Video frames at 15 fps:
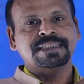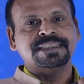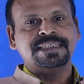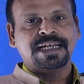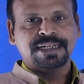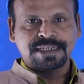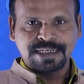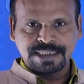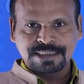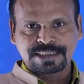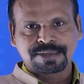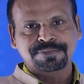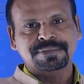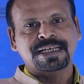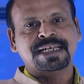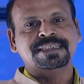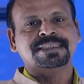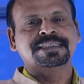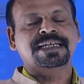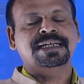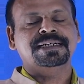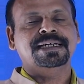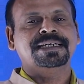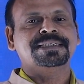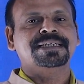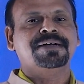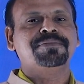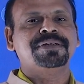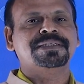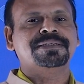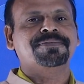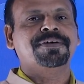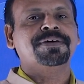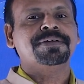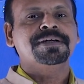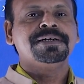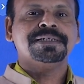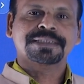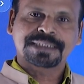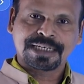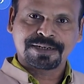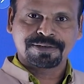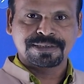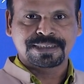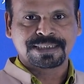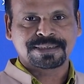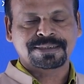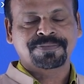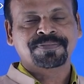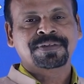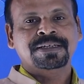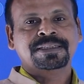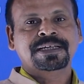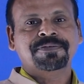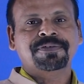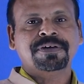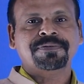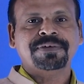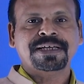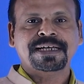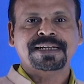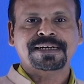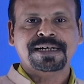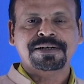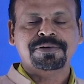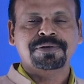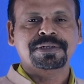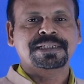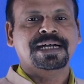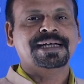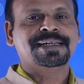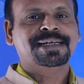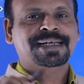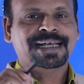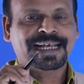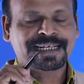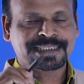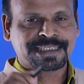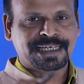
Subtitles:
the standard examples for sequences. Therefore, we can conclude that a